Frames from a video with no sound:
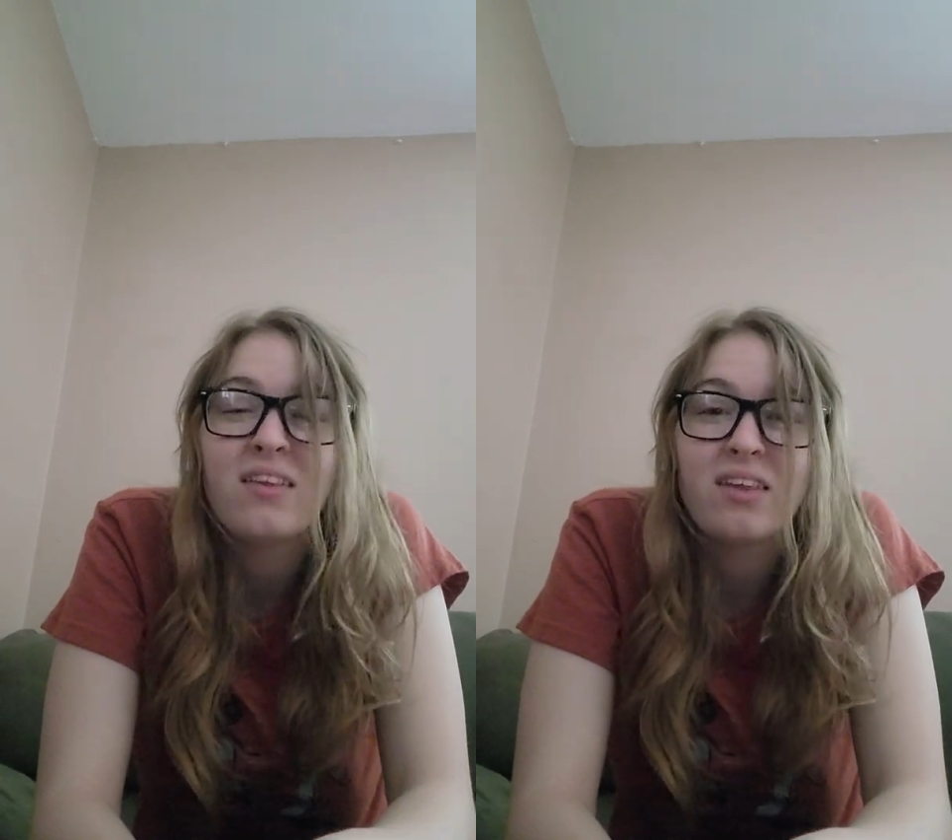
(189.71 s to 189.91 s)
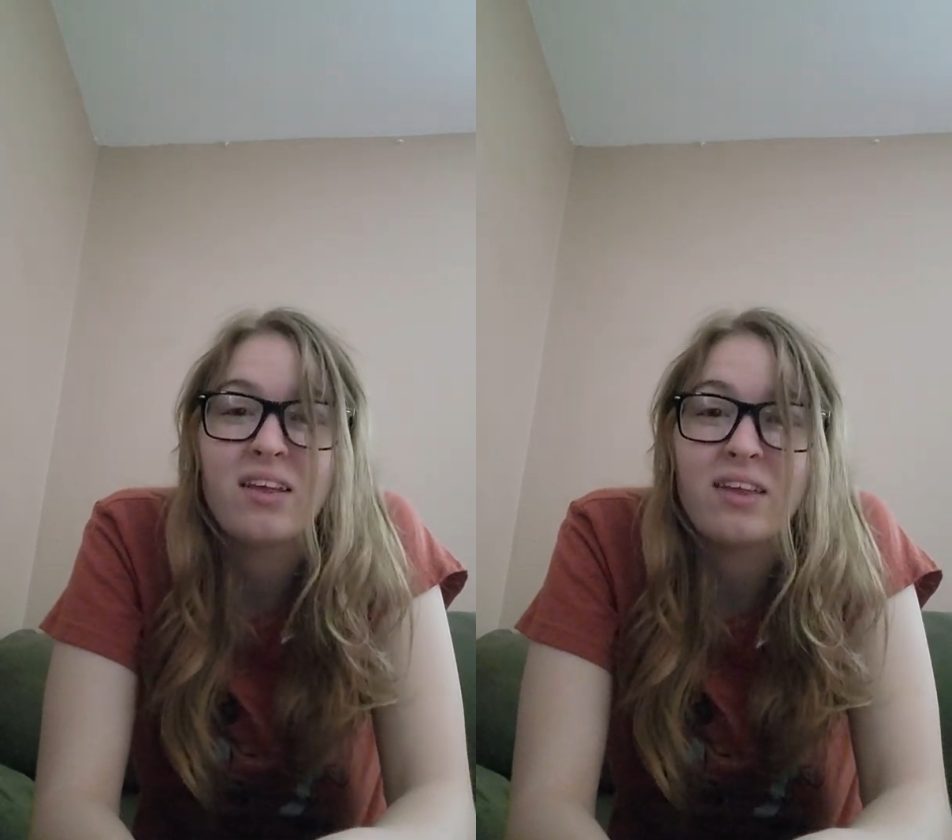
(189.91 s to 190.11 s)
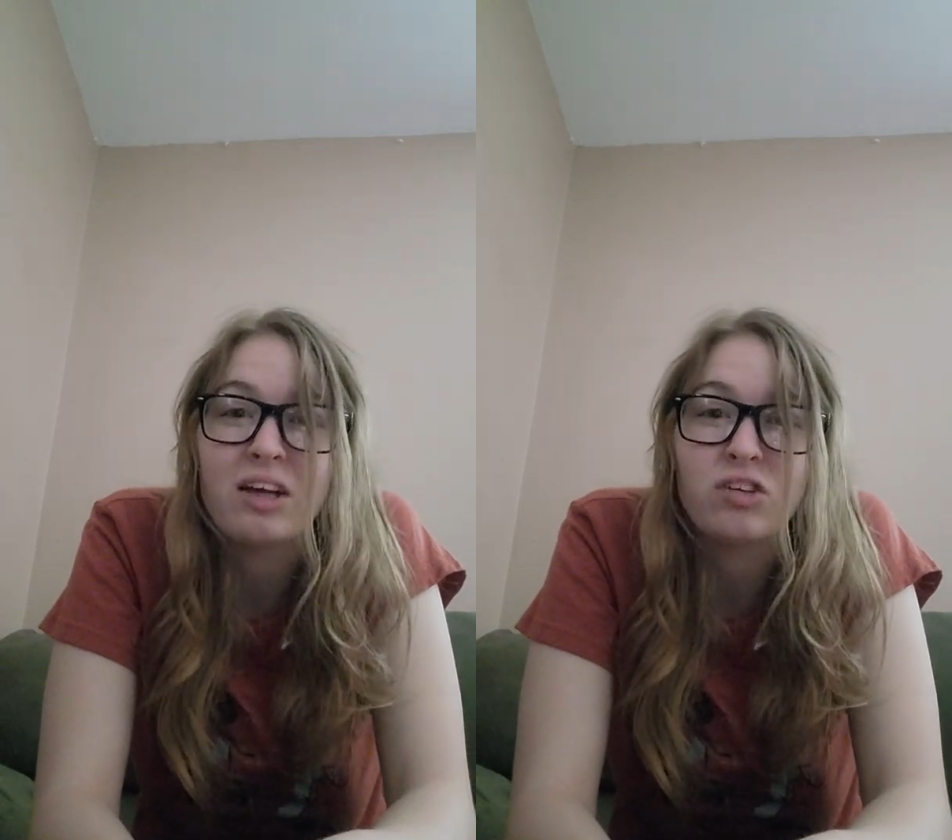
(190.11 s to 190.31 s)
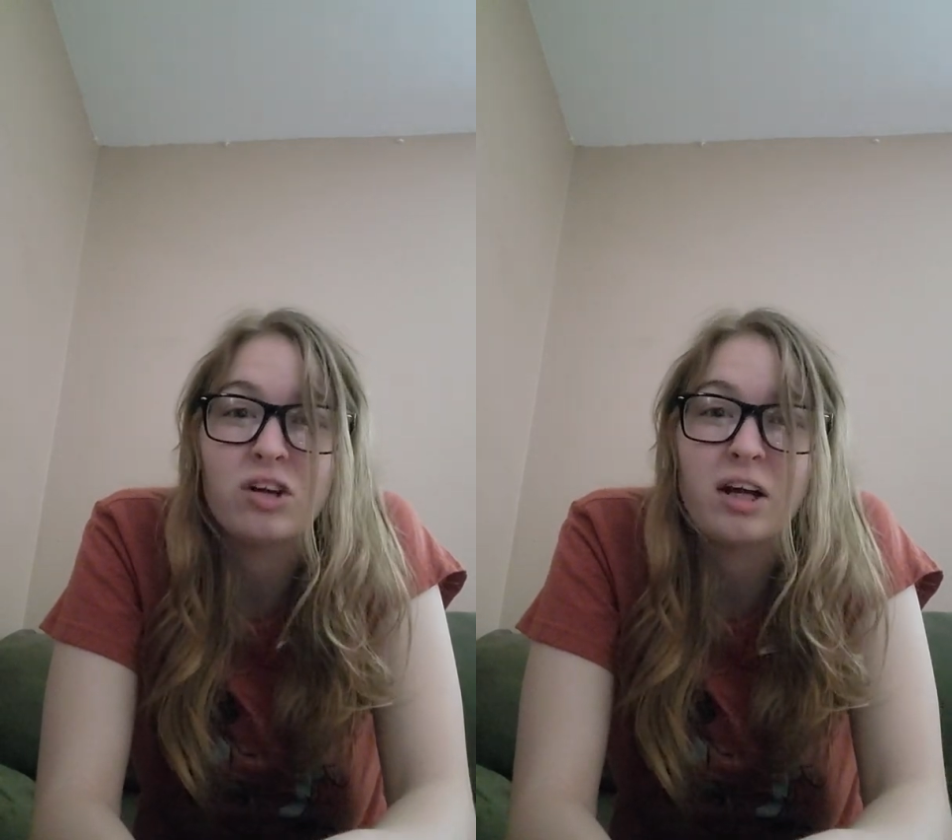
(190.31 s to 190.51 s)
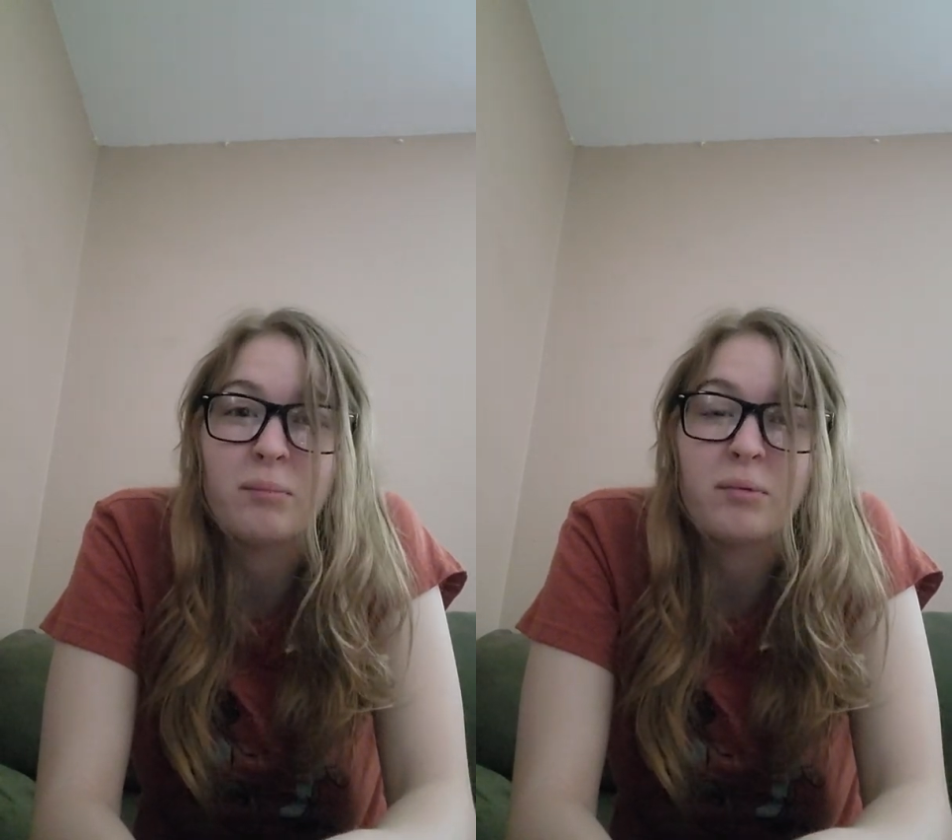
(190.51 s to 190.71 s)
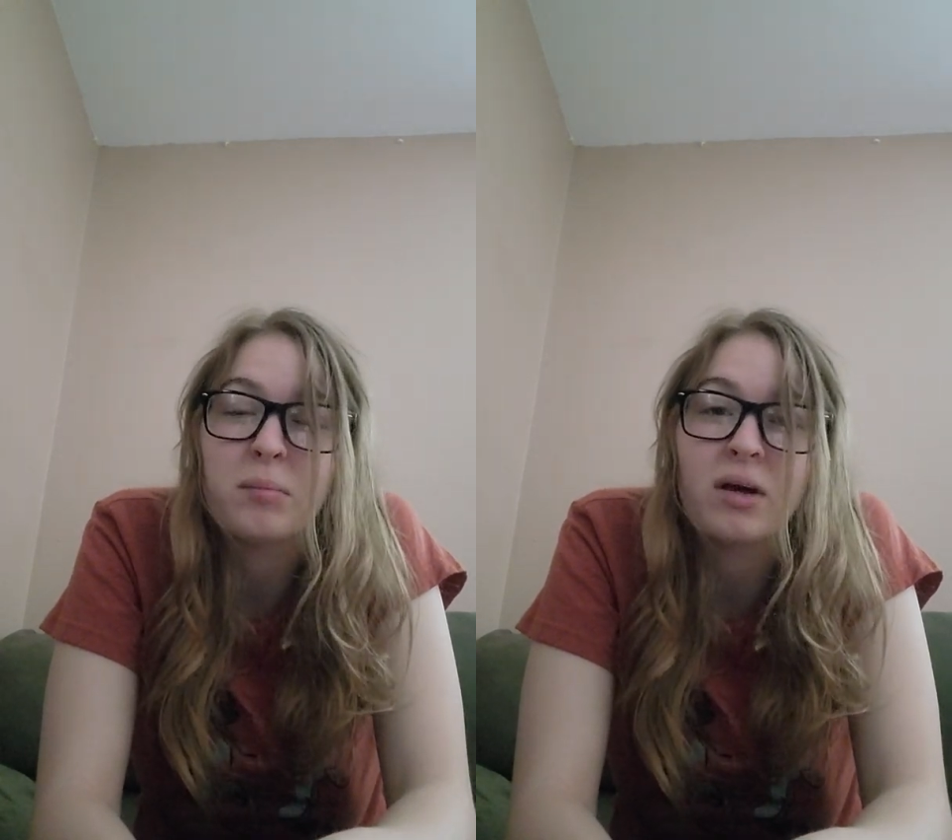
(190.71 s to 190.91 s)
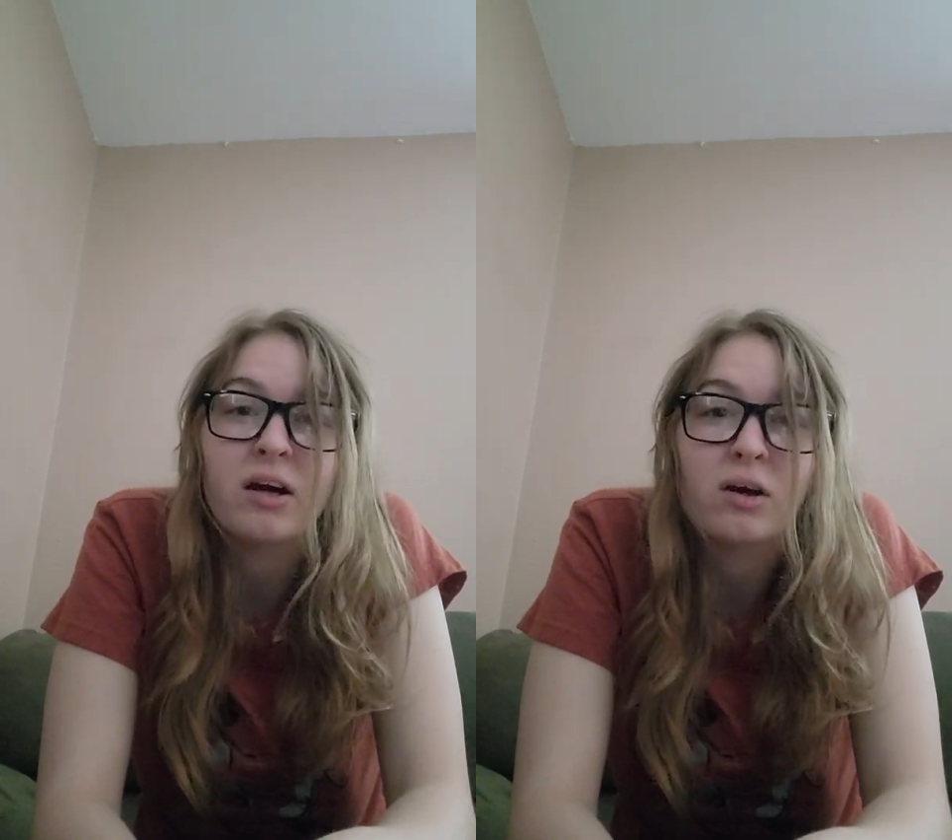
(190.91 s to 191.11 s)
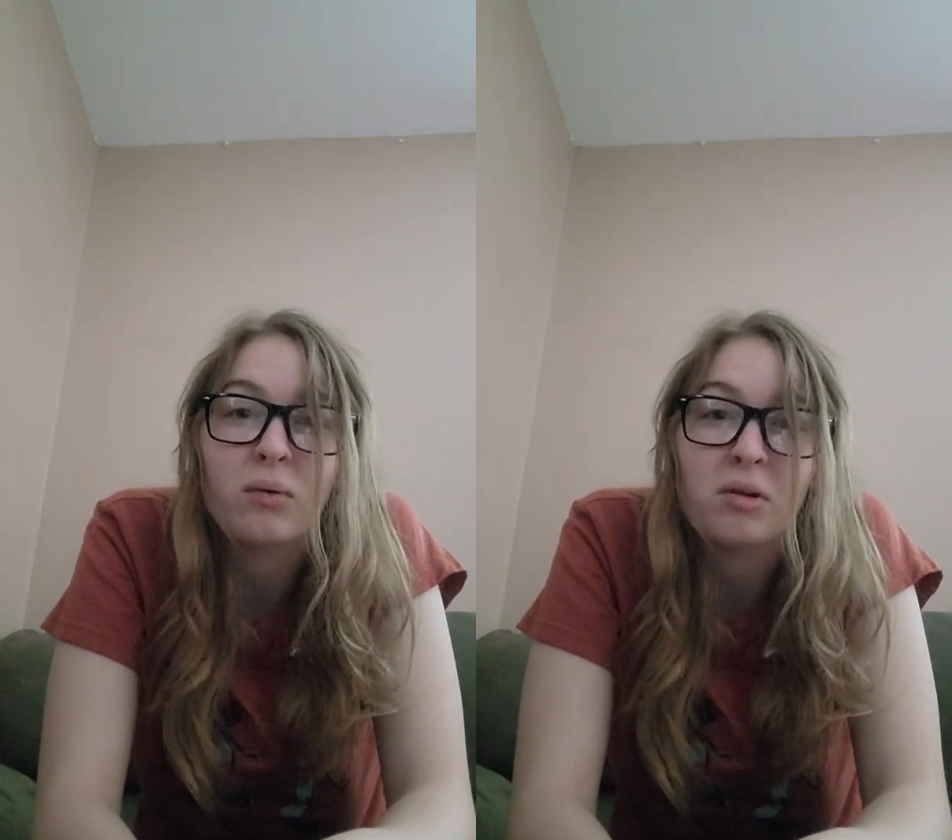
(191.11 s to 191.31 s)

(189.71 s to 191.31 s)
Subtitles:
then that should help them not go